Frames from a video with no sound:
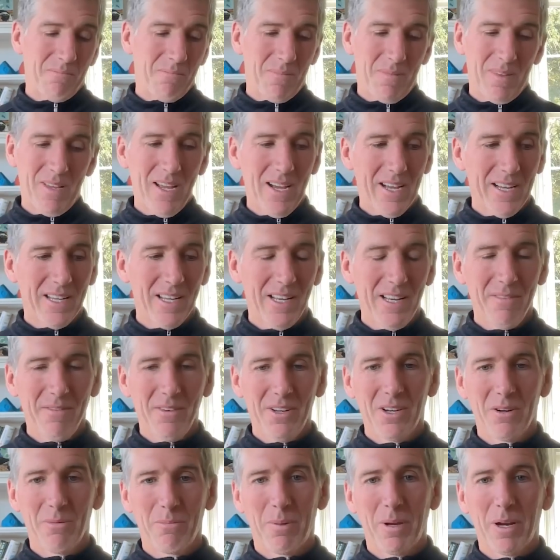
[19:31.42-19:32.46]
Yeah, I can even
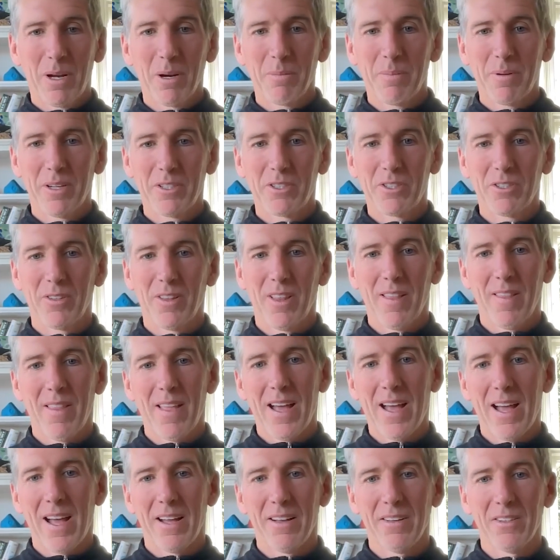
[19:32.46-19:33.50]
go bigger picture than
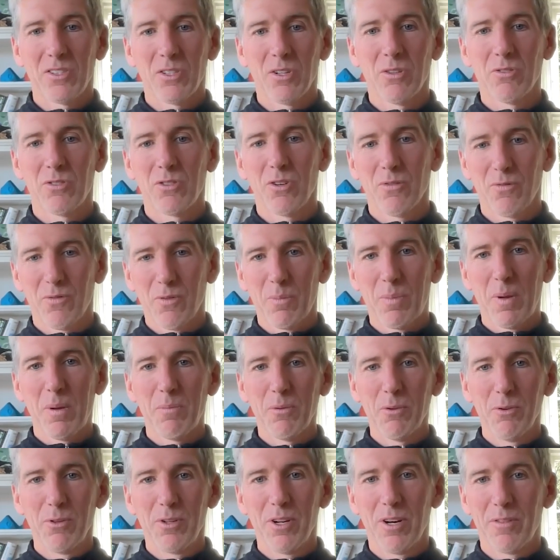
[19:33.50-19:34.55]
that. So, so for
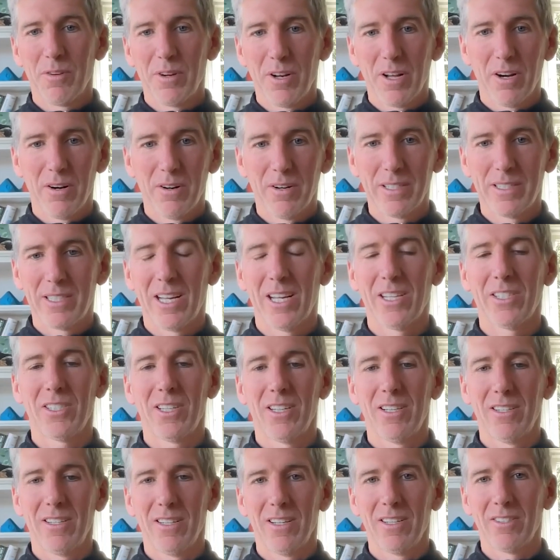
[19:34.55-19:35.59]
people who don't know,
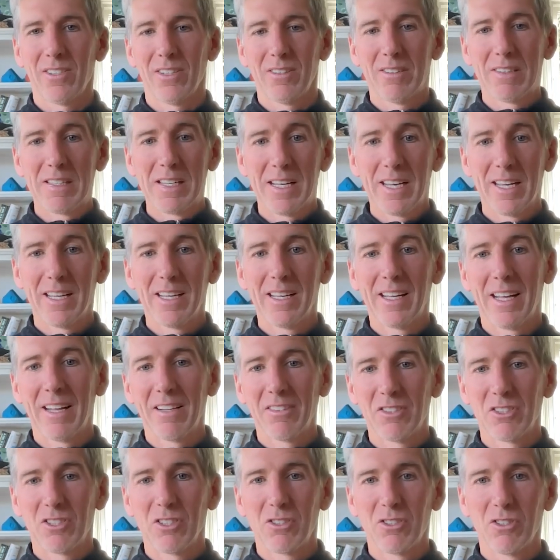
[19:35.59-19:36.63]
Attestant is a leading
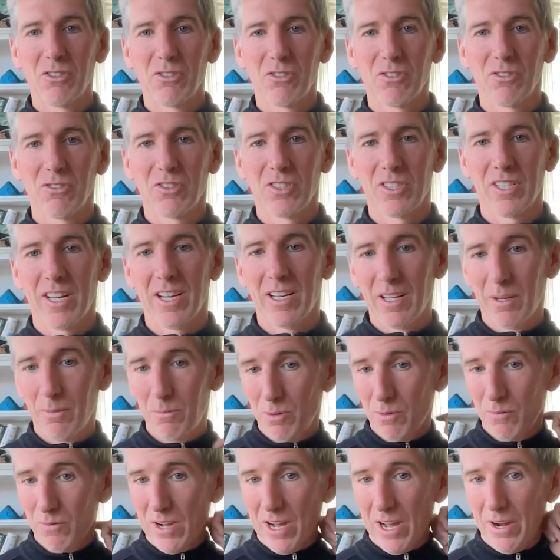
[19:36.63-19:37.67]
institutional staking
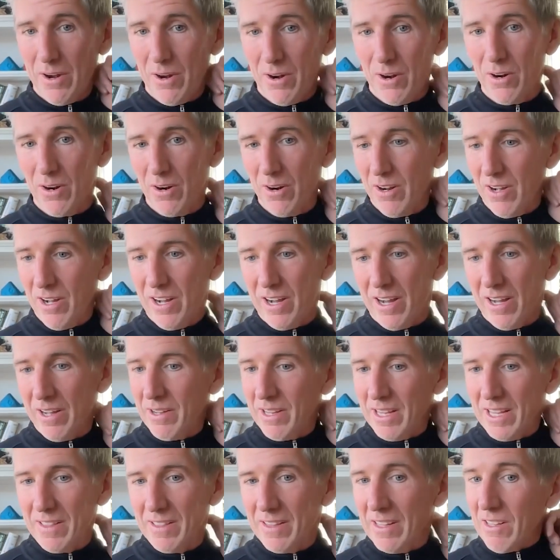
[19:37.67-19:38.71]
provider
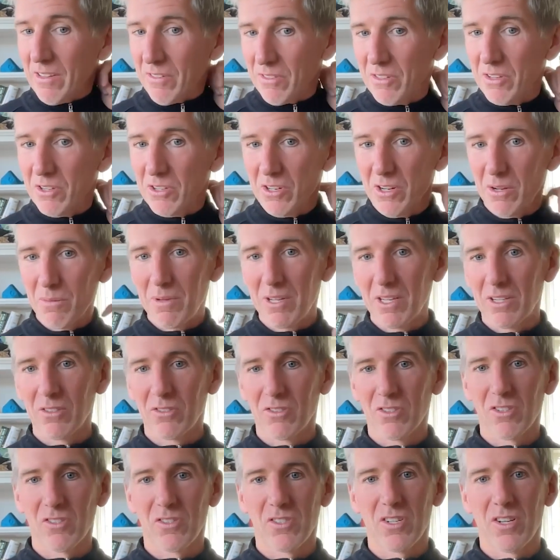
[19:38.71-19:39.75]
uh, in the Ethereum
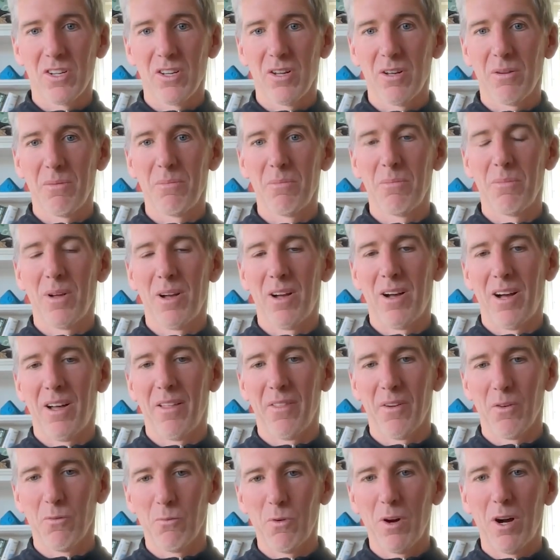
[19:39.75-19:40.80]
ecosystem. Uh,
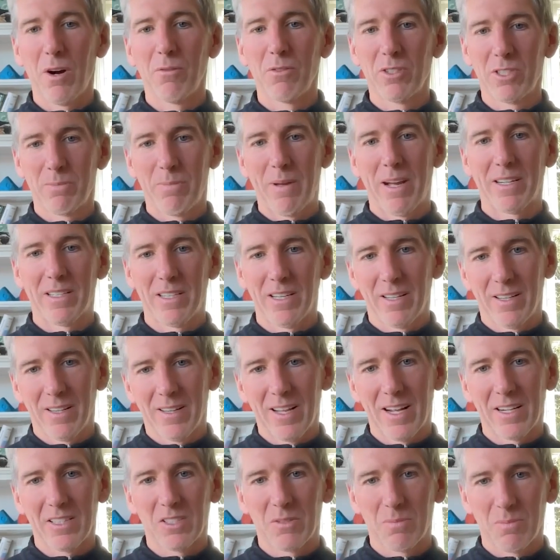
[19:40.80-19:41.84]
they're well respected in
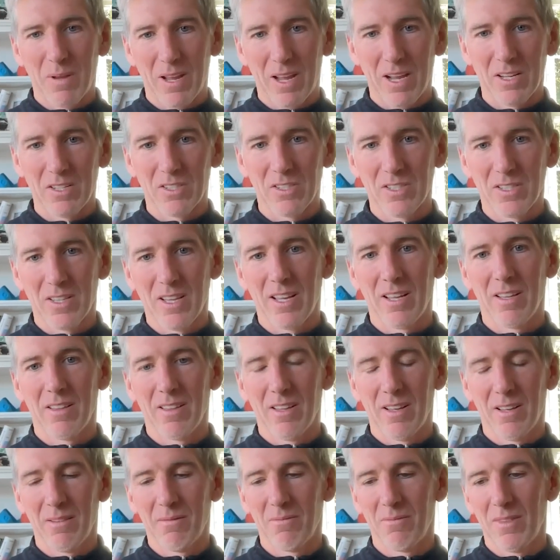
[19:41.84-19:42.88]
that space. They
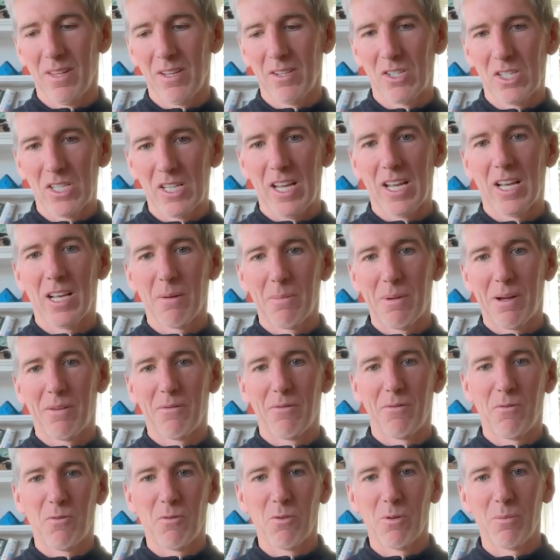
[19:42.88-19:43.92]
they they stake
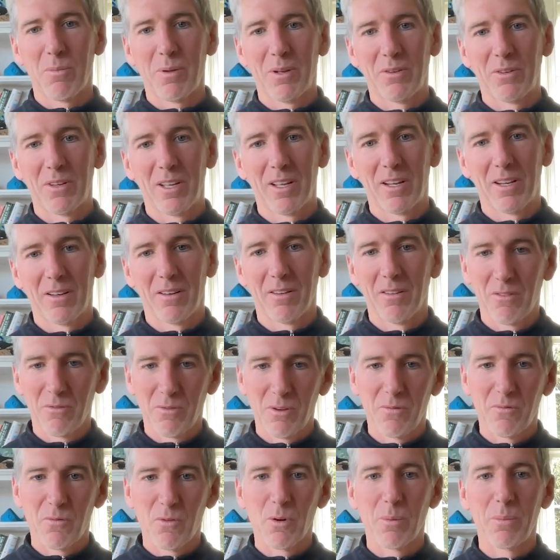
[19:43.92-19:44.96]
about four billion,
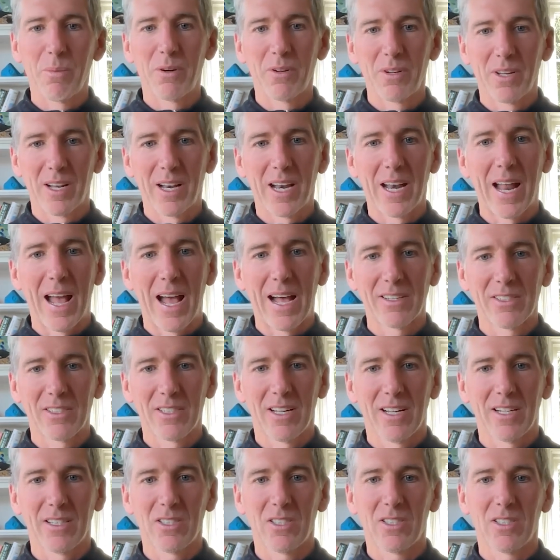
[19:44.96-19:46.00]
three four billion in
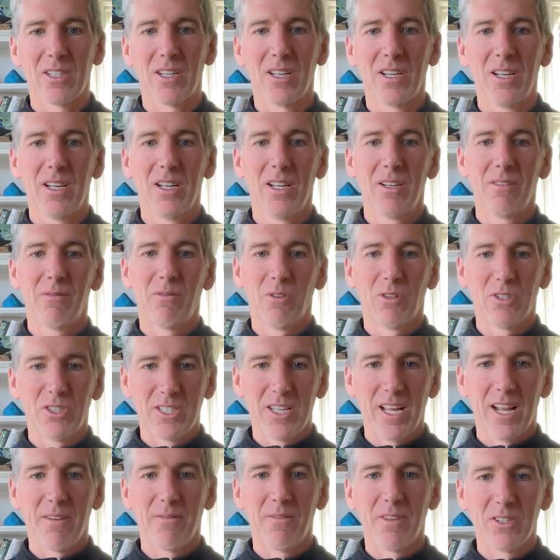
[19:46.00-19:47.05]
assets for a
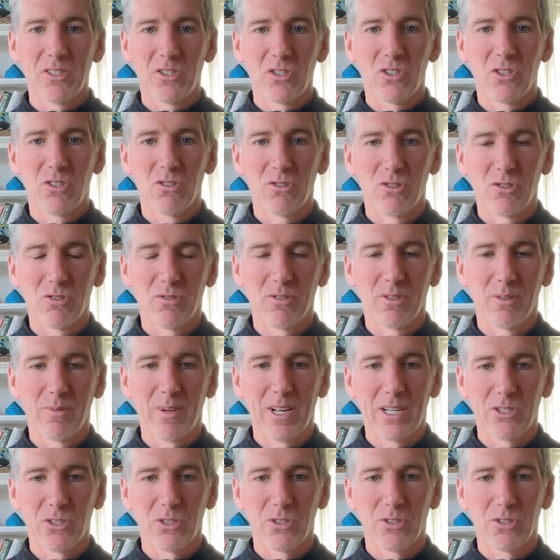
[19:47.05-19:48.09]
set of institutional
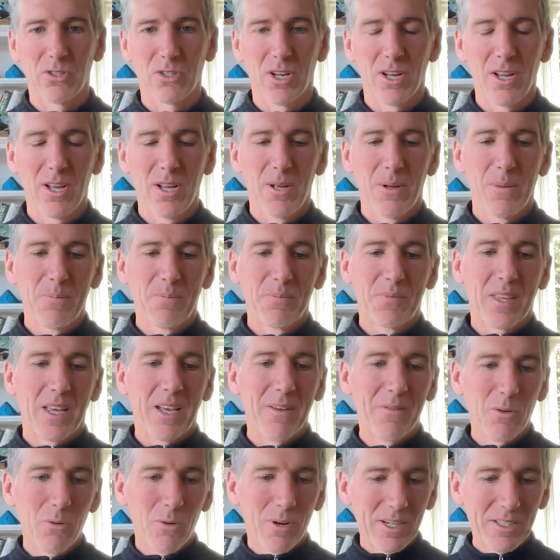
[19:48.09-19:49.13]
investors.
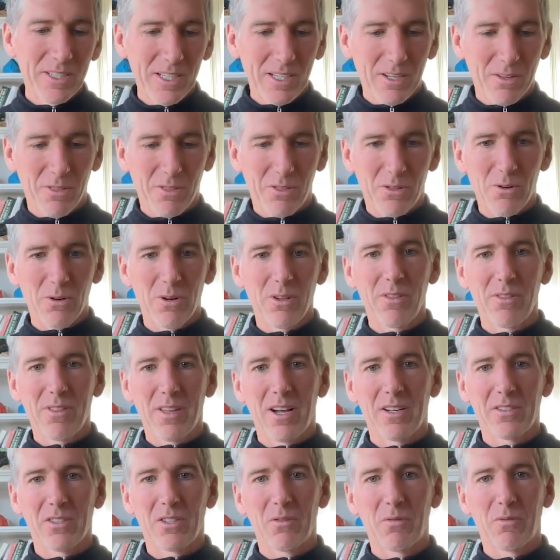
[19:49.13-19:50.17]
If you want to take a thirty
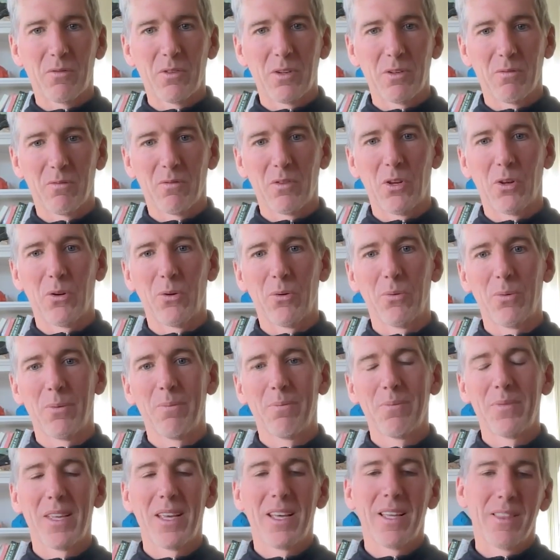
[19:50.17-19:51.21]
thousand foot view,
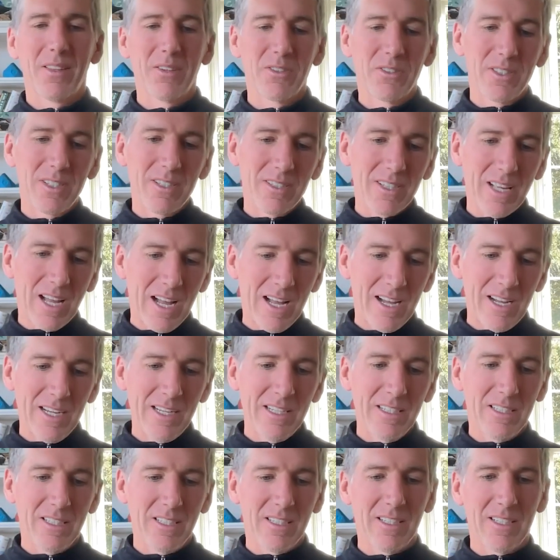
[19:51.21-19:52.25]
there's this
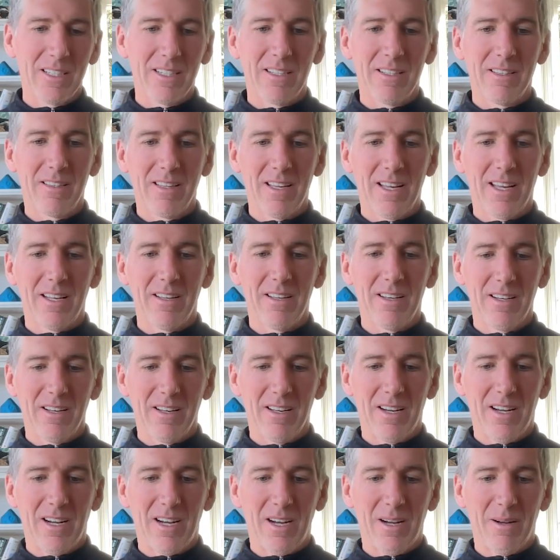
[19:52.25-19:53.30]
idea that
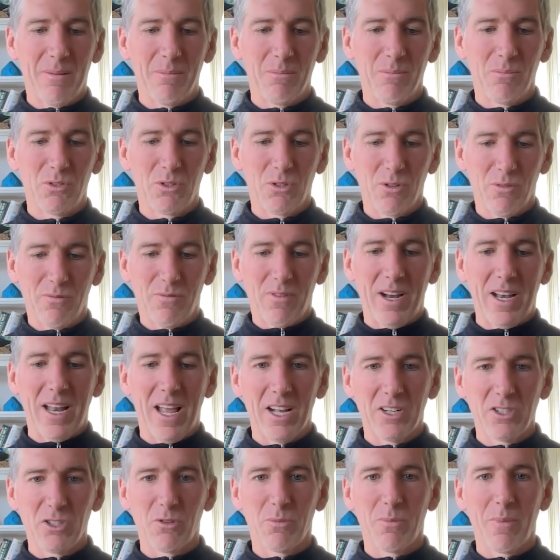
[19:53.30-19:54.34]
um, sort of
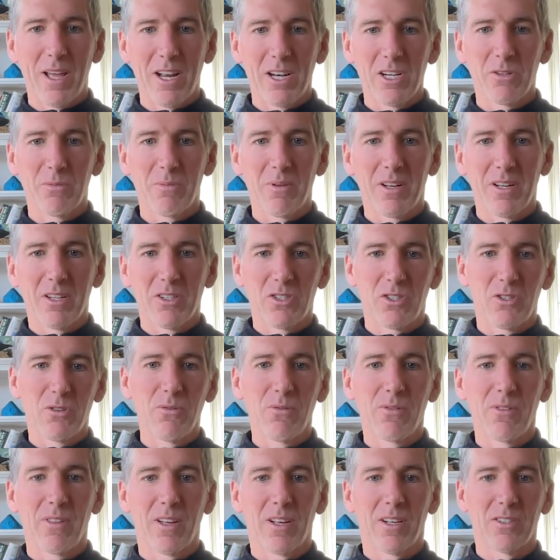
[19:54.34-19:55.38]
financial management is two
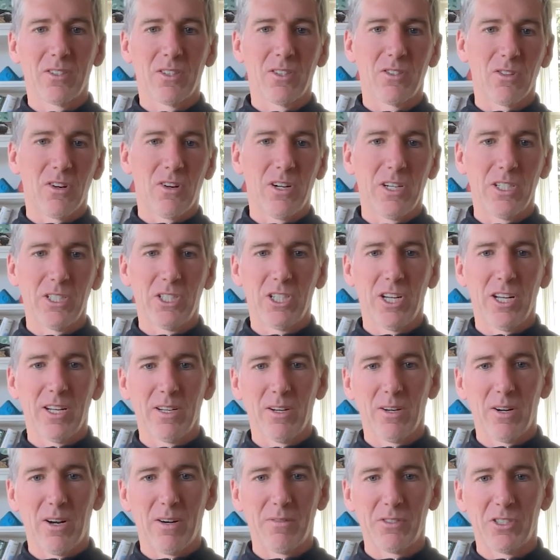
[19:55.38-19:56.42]
things: it's on chain
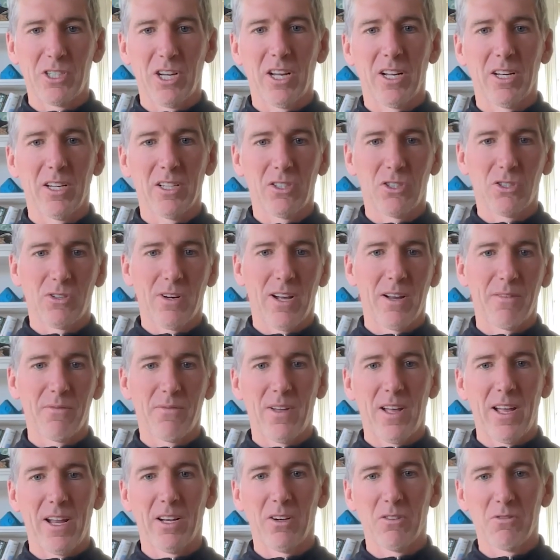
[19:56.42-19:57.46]
and off chain. It's
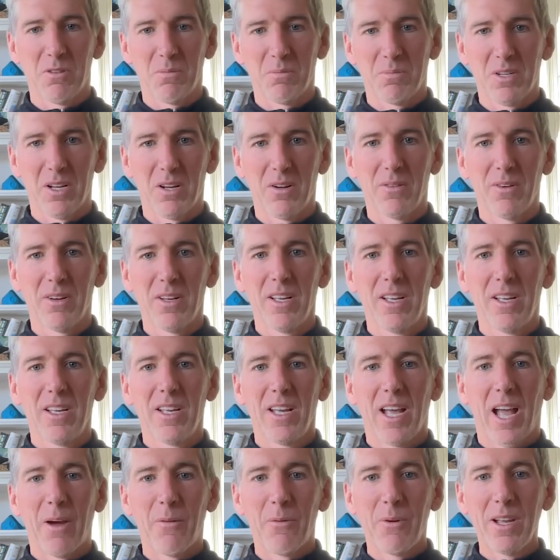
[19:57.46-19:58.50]
TradFi and crypto,
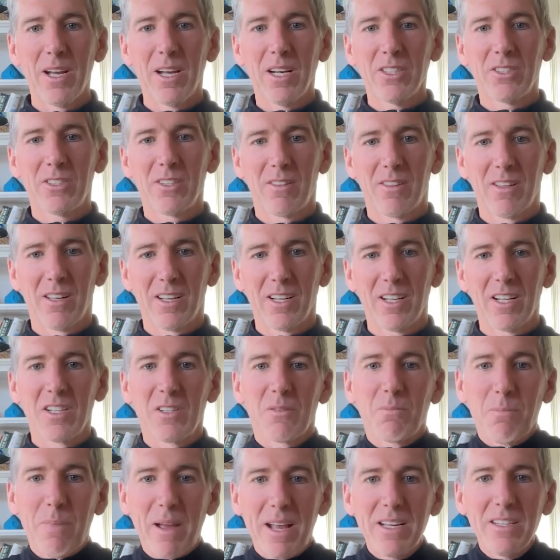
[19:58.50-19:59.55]
and we actually think
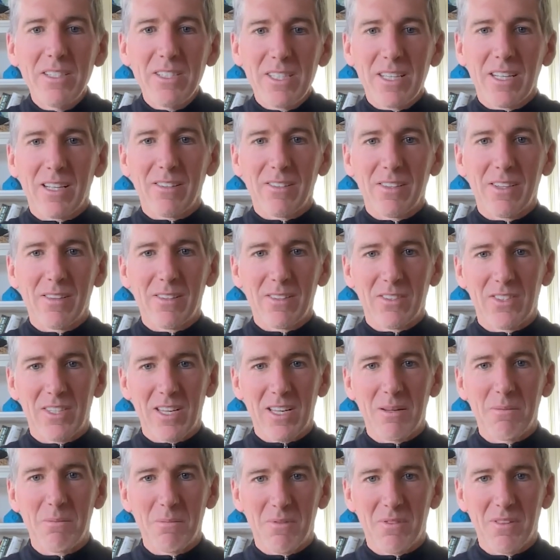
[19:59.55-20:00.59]
it's basically the
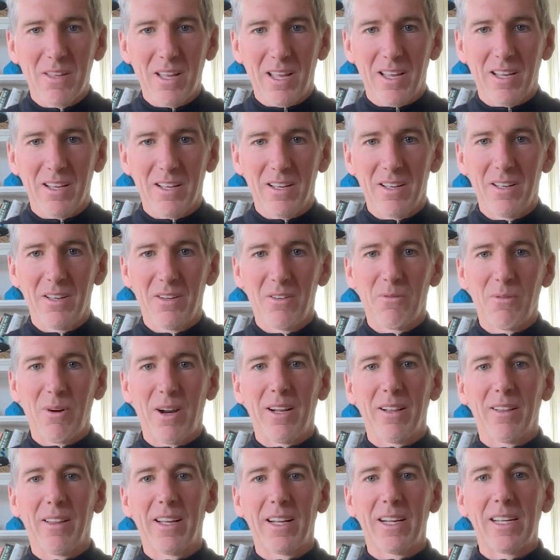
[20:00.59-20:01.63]
same thing
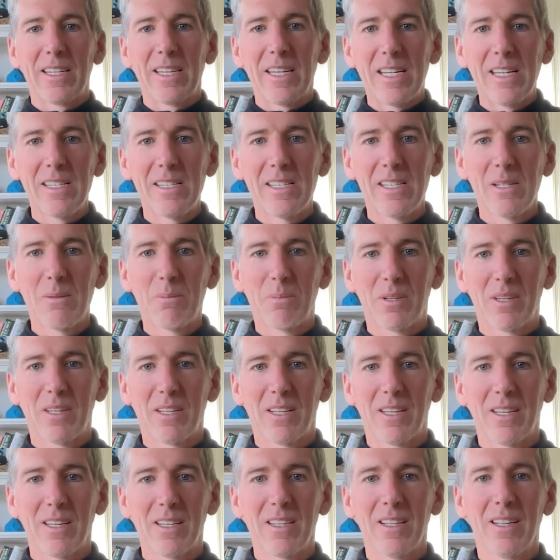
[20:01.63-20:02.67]
right? Like an
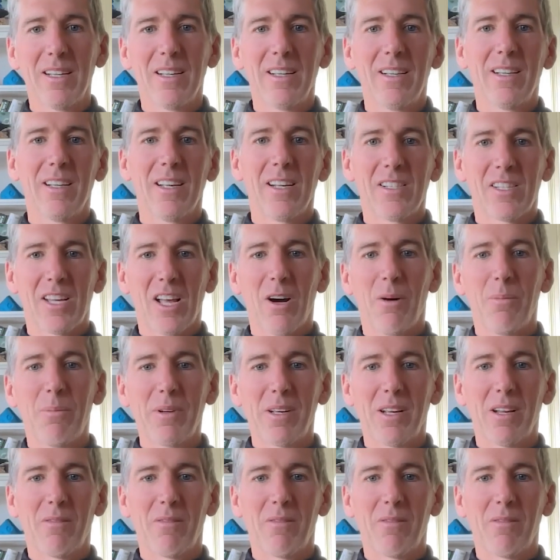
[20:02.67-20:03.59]
ETP is helping